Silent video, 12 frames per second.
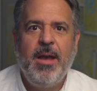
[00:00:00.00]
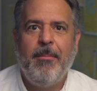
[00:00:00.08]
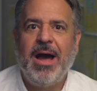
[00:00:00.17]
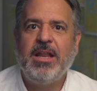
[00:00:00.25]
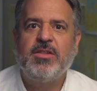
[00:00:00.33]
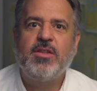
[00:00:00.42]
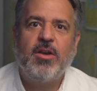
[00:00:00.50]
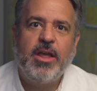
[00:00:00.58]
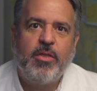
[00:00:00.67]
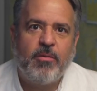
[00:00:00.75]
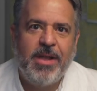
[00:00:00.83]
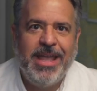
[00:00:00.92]

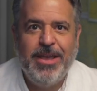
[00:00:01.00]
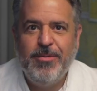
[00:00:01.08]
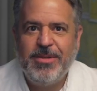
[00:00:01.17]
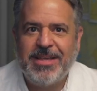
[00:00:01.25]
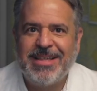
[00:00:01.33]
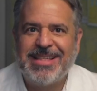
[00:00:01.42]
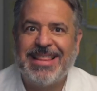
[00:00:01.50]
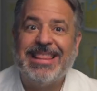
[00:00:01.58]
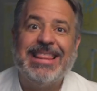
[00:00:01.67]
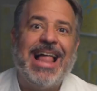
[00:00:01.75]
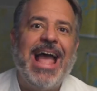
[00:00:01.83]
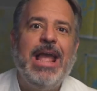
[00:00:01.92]
Minus33 uses
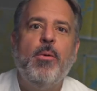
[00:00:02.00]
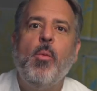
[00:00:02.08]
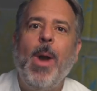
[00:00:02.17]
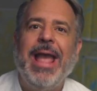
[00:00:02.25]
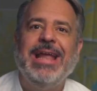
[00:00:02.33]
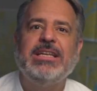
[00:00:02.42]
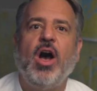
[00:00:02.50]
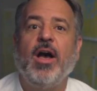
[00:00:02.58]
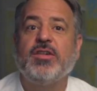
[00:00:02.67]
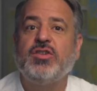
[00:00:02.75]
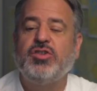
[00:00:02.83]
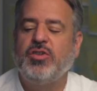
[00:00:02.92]
lightweight
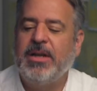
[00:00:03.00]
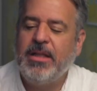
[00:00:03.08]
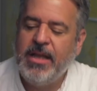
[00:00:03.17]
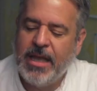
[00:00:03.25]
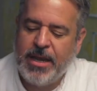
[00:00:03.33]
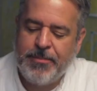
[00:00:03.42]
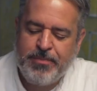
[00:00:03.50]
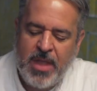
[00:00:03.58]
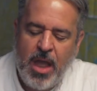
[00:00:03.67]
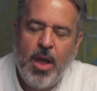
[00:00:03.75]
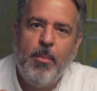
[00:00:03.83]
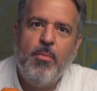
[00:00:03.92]
Australian
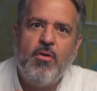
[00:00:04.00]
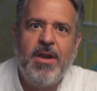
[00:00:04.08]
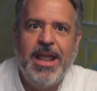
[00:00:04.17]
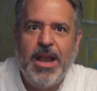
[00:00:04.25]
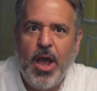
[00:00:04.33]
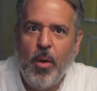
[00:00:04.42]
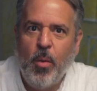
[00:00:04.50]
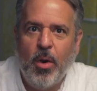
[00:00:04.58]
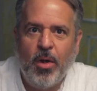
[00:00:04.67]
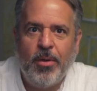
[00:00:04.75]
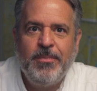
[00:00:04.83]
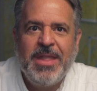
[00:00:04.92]
merino
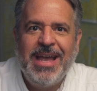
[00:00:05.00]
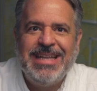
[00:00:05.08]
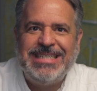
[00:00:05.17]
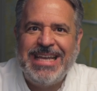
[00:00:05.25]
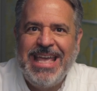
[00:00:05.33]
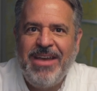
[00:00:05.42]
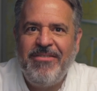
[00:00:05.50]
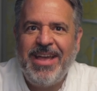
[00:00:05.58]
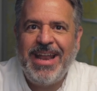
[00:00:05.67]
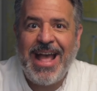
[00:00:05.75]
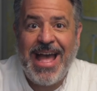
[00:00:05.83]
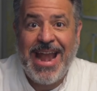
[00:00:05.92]
wool to give
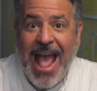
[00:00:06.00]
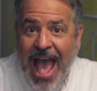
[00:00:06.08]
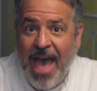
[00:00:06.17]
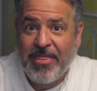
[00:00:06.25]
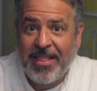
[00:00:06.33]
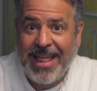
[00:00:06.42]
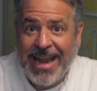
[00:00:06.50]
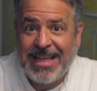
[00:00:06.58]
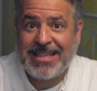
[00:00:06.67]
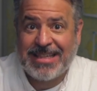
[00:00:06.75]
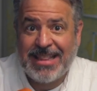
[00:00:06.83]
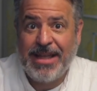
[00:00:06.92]
it an
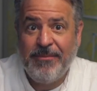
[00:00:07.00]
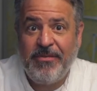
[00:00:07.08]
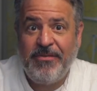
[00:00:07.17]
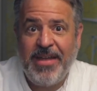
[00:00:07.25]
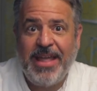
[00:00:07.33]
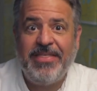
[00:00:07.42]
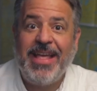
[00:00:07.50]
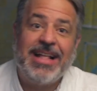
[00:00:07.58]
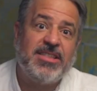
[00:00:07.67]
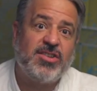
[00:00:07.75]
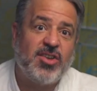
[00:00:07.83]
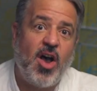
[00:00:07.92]
athletic slim fit
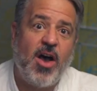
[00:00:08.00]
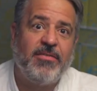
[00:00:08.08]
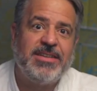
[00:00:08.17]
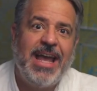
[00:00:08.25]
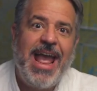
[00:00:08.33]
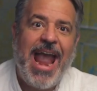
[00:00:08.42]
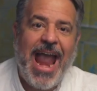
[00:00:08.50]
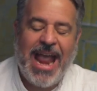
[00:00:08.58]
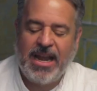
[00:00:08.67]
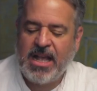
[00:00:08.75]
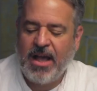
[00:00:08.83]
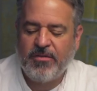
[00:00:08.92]
that's soft
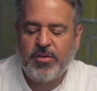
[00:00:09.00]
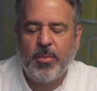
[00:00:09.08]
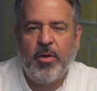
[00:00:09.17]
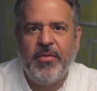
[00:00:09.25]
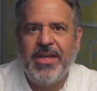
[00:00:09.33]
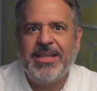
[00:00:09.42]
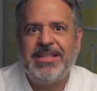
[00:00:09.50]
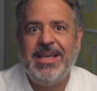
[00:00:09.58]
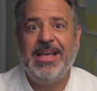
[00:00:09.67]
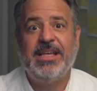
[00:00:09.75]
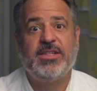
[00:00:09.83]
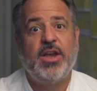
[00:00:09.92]
and comfortable. This
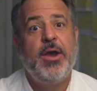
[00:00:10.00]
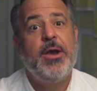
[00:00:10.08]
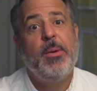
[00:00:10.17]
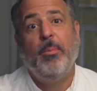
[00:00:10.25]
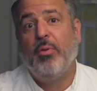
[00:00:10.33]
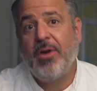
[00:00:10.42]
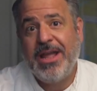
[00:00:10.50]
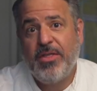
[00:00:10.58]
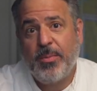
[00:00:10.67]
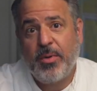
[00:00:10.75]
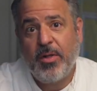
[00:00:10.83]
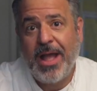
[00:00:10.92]
is
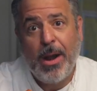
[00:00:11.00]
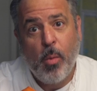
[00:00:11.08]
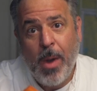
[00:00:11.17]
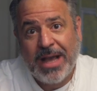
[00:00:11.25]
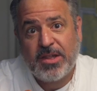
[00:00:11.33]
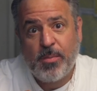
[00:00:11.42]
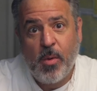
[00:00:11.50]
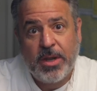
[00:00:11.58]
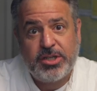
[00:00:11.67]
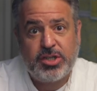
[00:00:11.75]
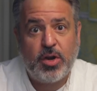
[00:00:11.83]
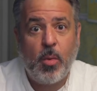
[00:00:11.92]
breathable, it wicks
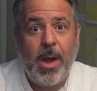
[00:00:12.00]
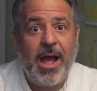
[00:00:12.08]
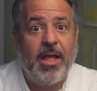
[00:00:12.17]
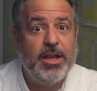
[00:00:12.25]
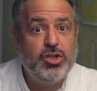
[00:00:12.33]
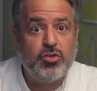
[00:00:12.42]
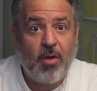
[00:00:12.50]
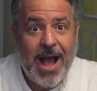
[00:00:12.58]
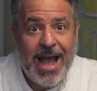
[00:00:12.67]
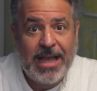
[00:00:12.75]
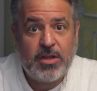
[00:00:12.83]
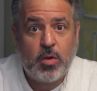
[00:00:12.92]
moisture well, it
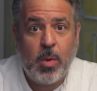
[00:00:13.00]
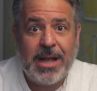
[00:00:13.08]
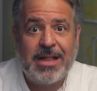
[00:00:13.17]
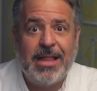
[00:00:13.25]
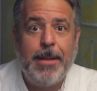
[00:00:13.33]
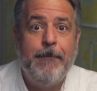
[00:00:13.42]
dries quickly,